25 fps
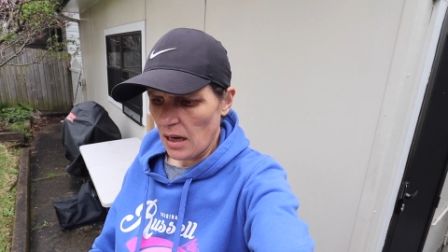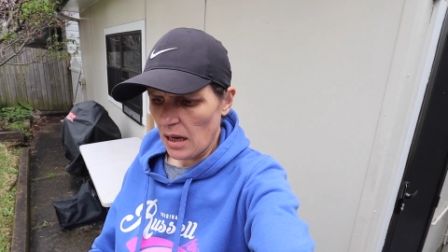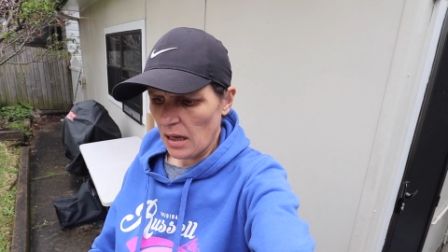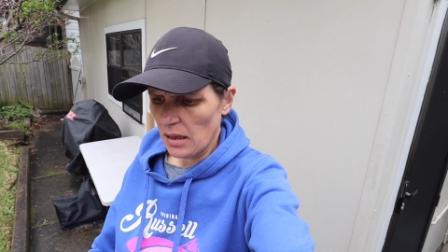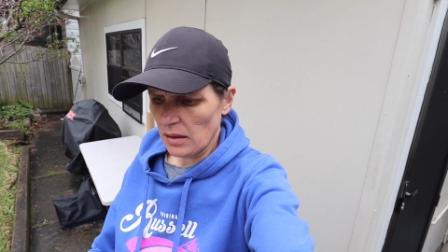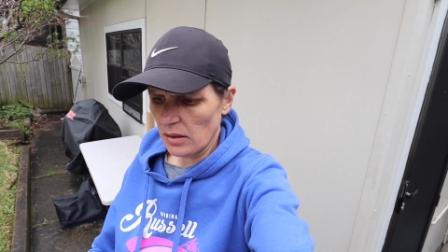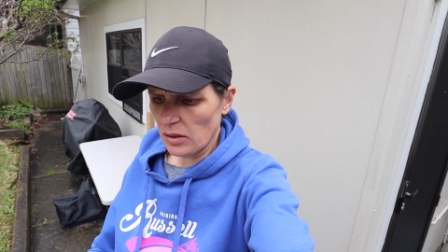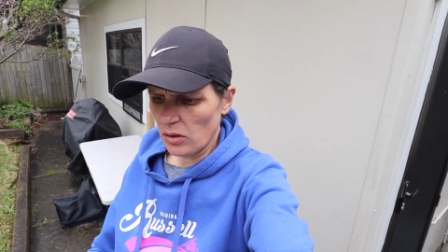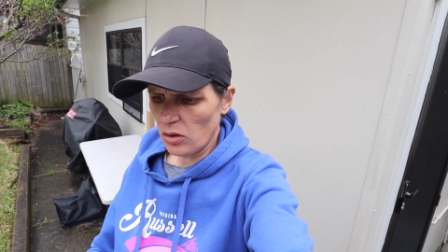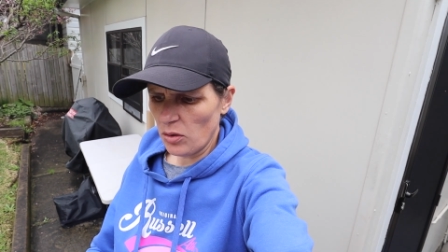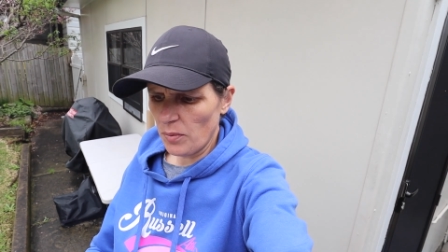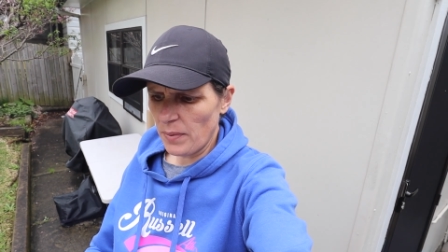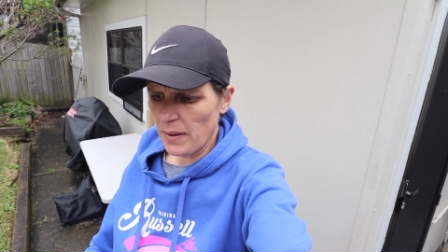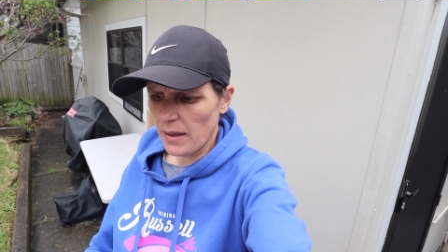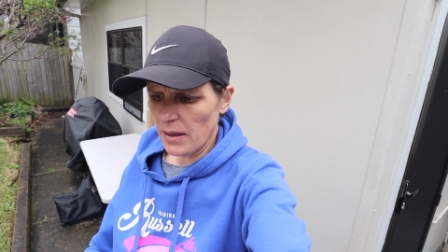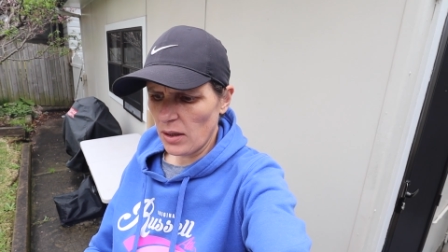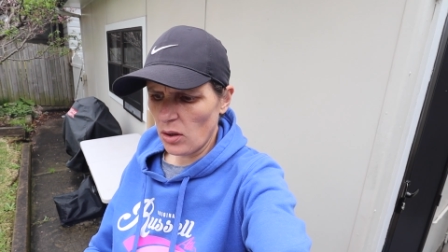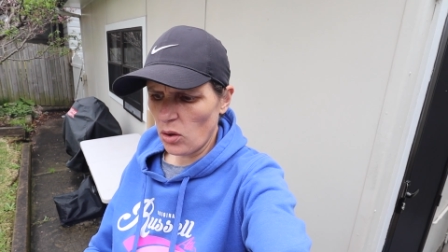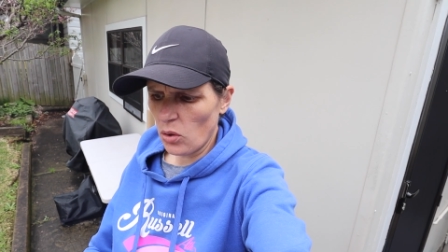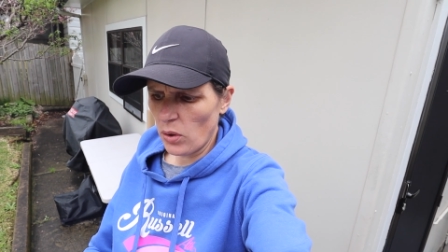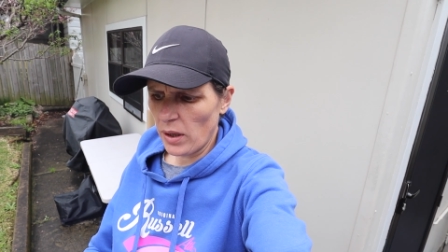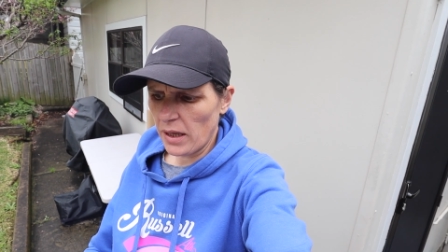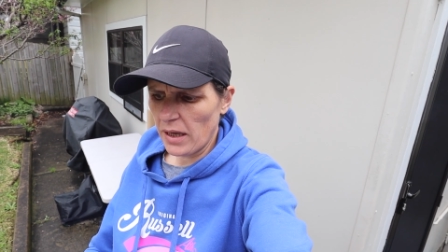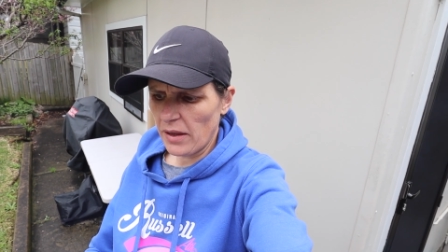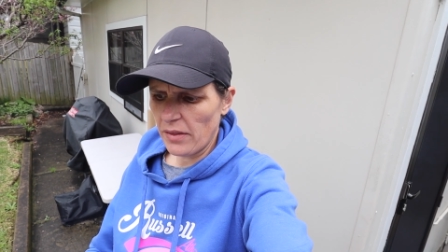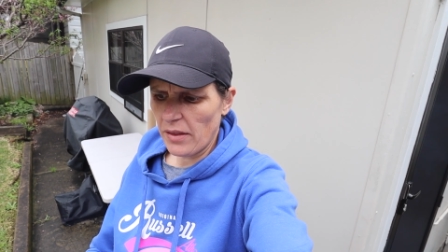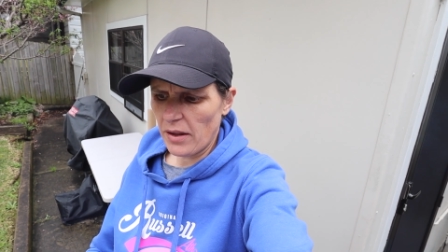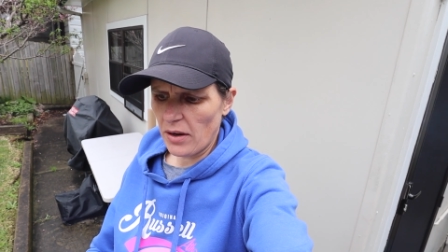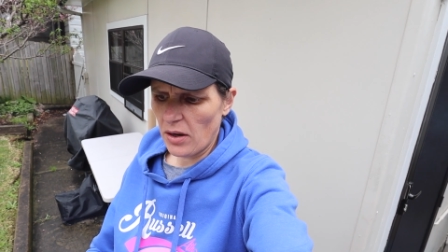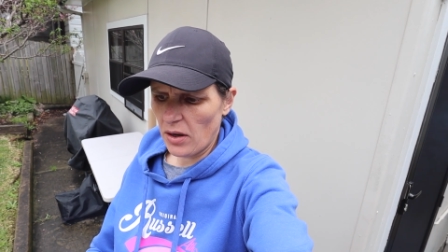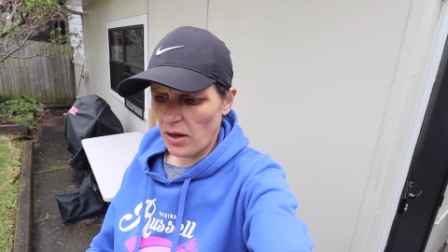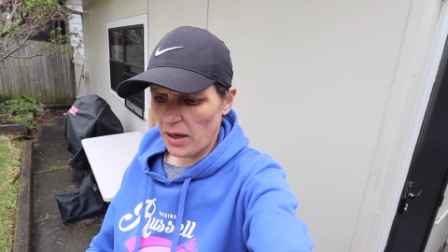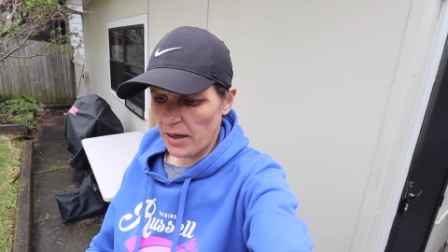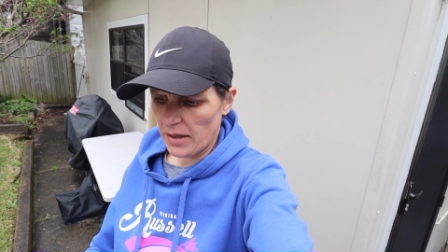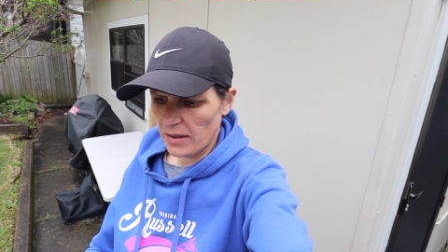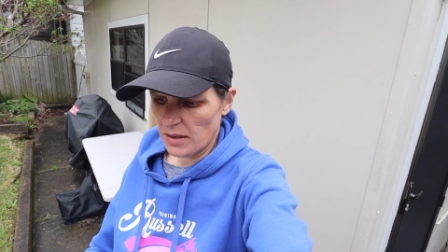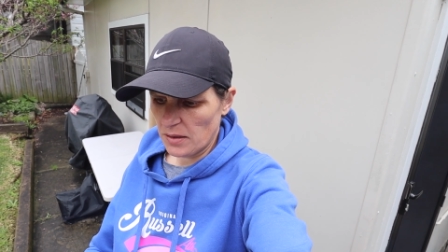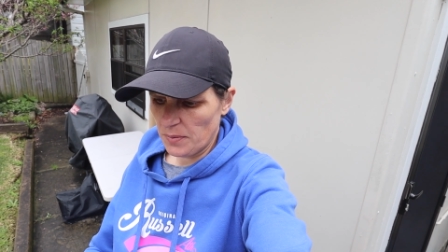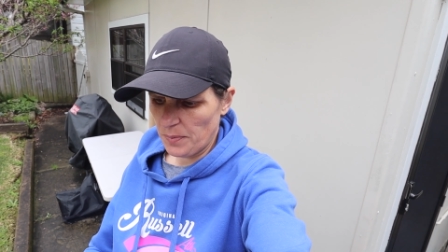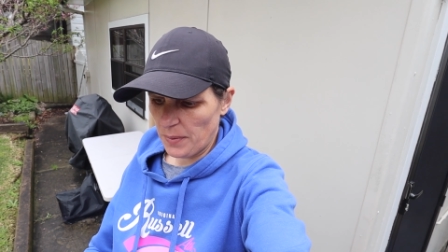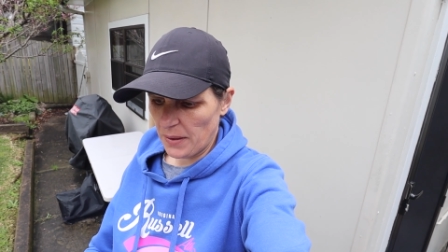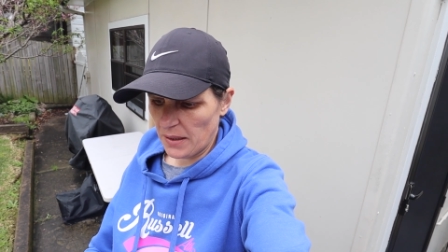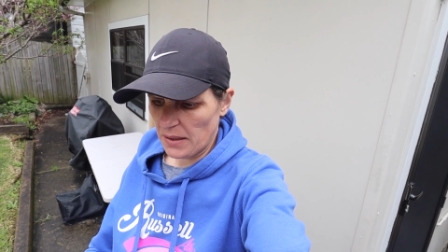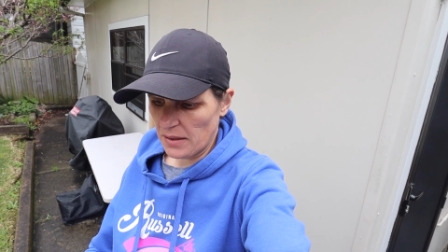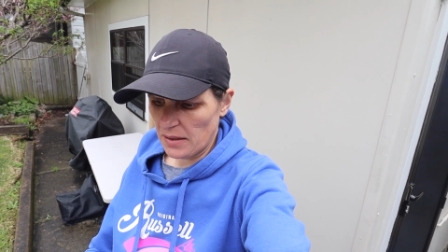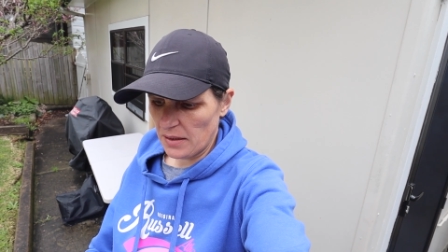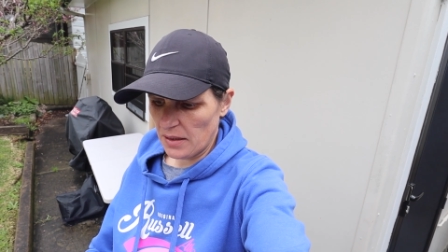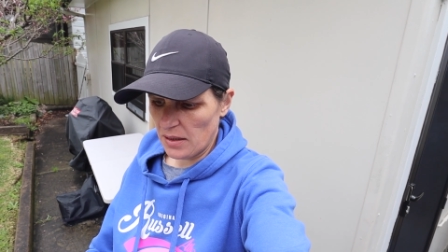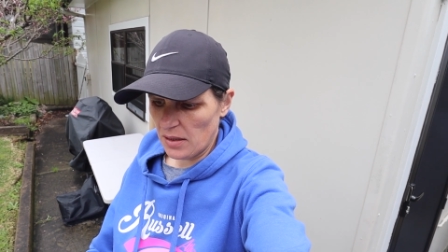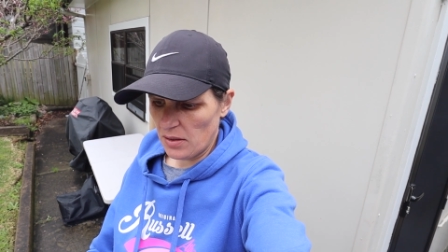a little bit quicker than I
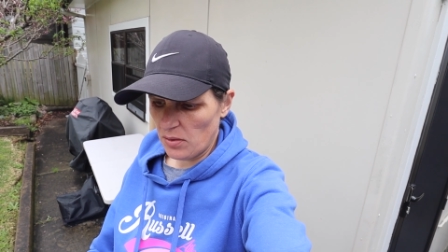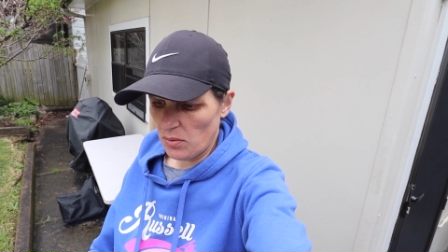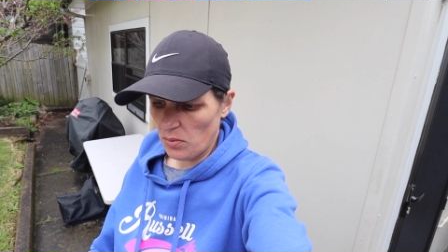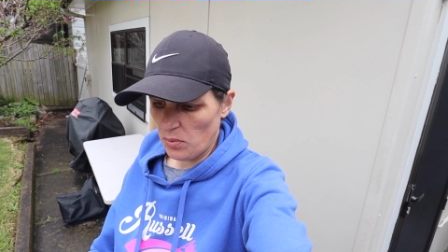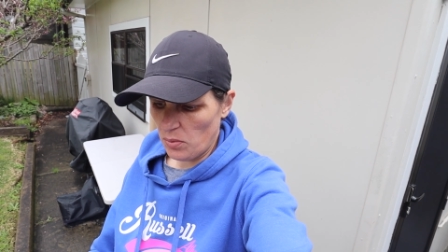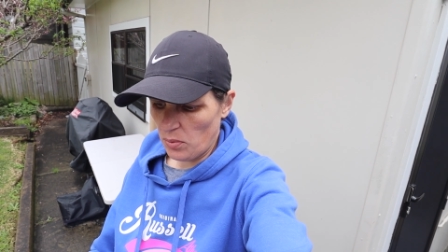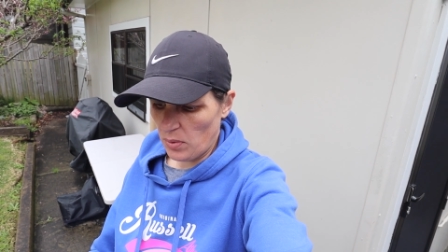expected.